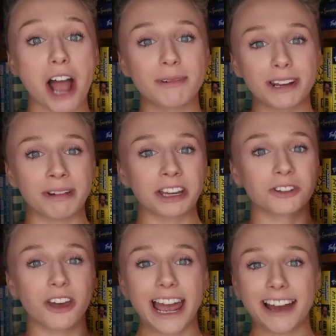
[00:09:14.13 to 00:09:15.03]
I'm going to make
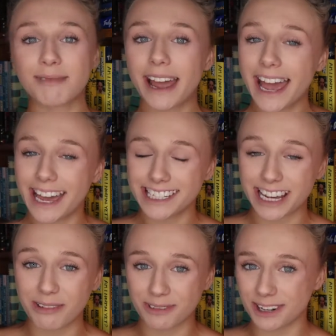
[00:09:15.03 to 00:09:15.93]
sure that I have my hair
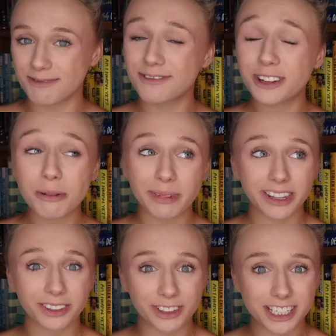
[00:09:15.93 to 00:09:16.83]
down when I'm filming
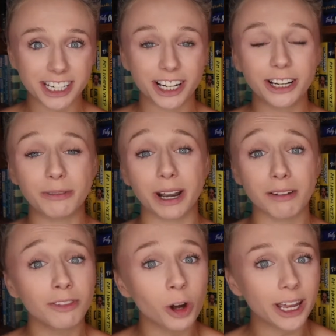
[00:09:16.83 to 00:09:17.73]
this video, when
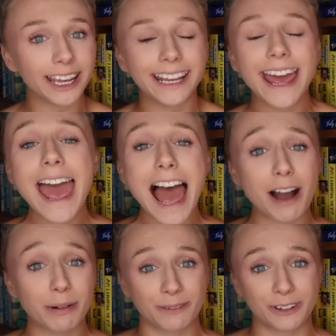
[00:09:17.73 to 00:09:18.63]
I'm vlogging,
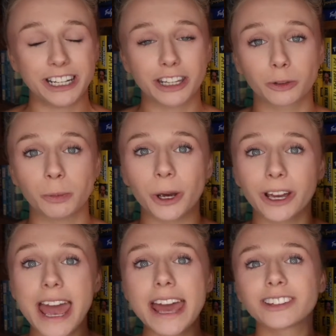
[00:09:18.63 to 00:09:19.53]
and when I'm reading this
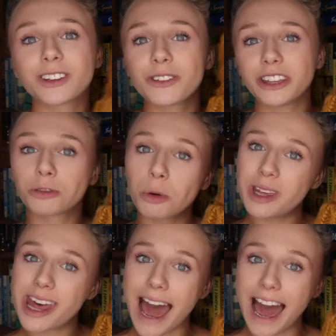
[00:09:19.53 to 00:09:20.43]
book. So this will
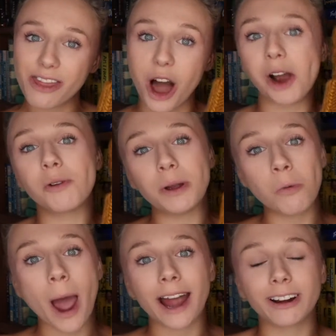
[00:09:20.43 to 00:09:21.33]
be the hat that I will be
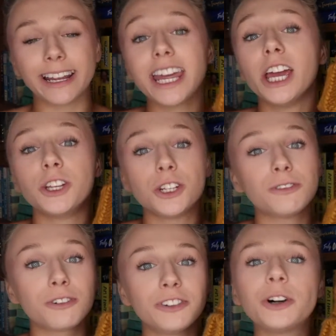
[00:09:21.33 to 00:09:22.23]
wearing to
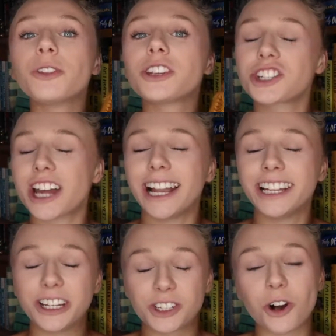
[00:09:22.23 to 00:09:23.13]
fulfill this
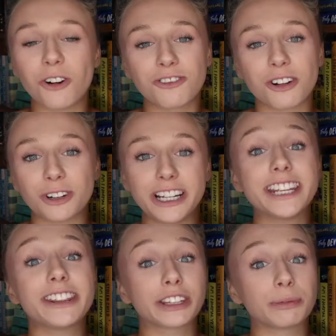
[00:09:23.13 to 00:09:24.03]
challenge of
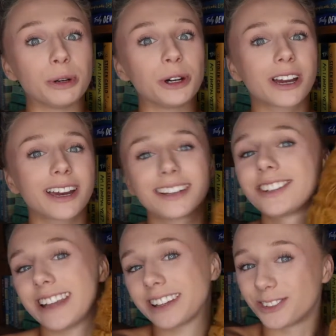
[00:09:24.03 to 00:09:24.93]
reading this book.
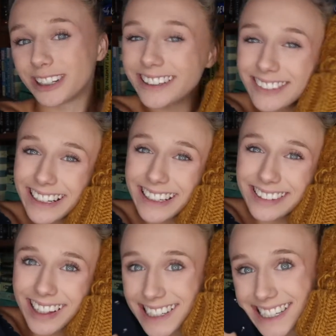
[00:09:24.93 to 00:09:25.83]
So that's really, really
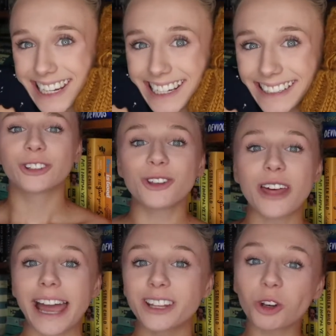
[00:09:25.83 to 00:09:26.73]
exciting. So
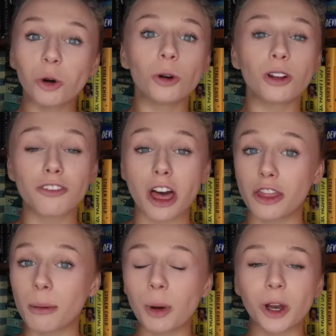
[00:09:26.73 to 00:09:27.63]
that is all of
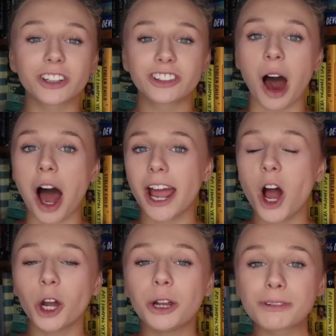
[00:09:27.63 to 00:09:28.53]
the books that I
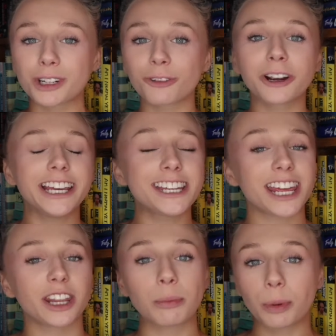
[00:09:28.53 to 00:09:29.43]
hope to read
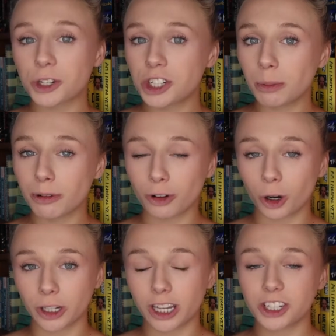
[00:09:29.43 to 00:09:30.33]
in the
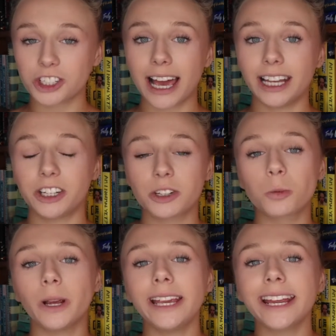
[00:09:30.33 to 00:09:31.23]
Booktubeathon challenge
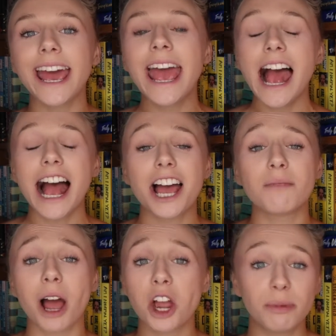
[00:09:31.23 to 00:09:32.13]
week.
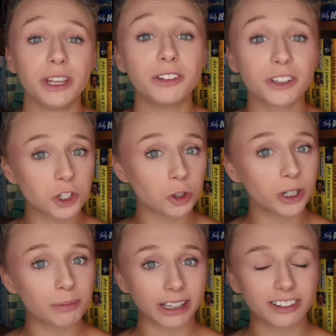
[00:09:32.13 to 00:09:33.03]
I hope that you've
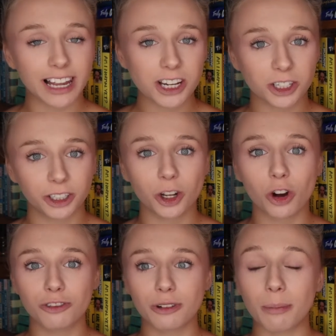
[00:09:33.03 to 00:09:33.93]
enjoyed my selection
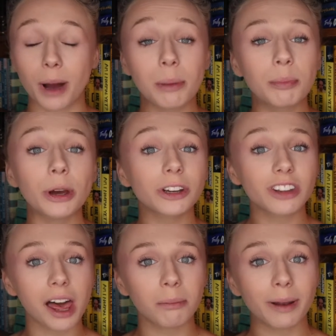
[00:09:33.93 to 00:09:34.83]
of my books
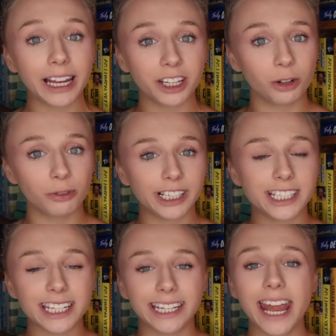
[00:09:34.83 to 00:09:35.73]
that I'm planning on
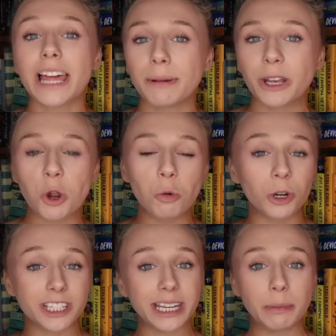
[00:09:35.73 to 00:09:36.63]
reading. Let me know
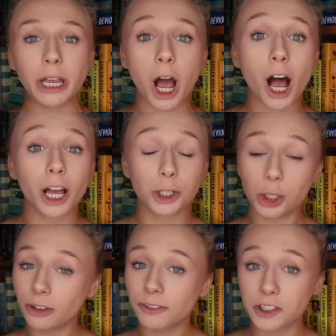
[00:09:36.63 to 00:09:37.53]
what TBR
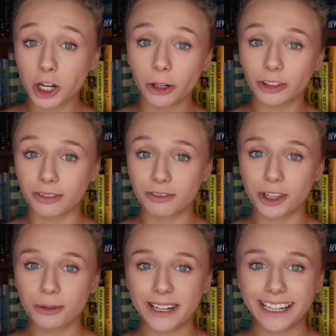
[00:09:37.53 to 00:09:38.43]
you've chosen for
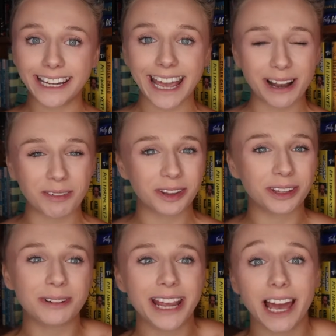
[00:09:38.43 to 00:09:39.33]
the week and
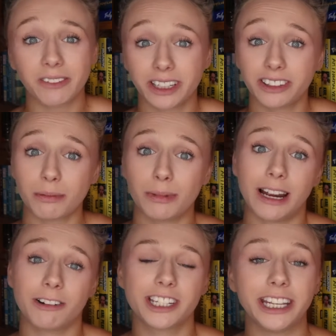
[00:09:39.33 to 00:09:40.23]
whether we have any
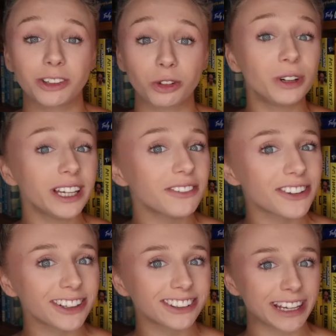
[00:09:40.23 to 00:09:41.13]
similarities or
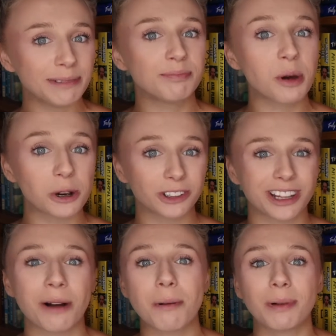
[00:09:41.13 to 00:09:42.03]
even the same books
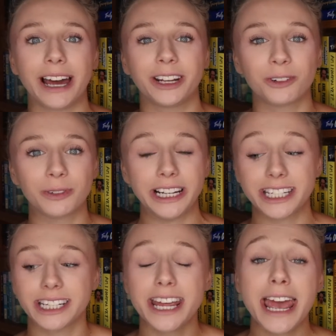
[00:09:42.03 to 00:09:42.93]
that we're planning on
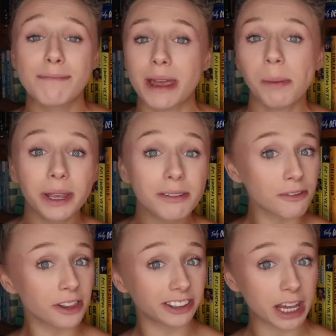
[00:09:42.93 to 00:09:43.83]
reading. Maybe even
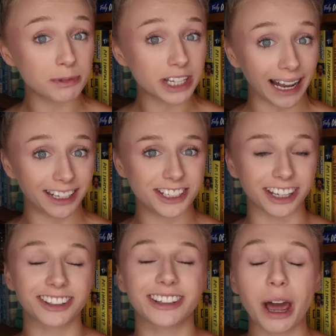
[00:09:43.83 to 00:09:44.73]
for the same
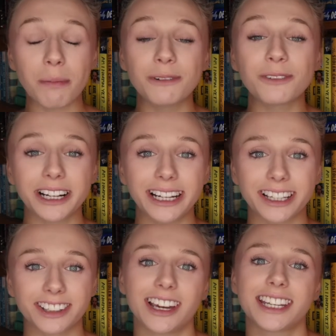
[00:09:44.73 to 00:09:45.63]
challenges. So that would be really
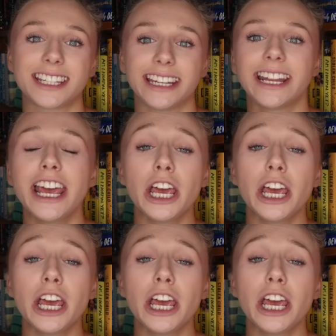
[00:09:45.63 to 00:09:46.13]
exciting.